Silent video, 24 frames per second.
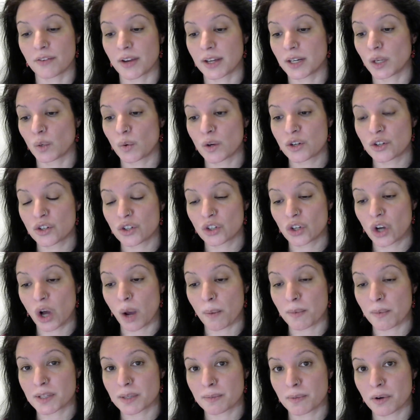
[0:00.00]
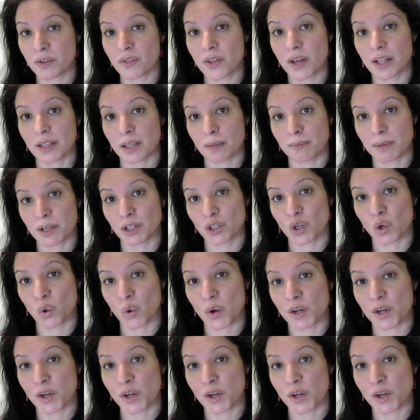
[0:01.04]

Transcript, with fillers: Any questions or comments about that, let me know.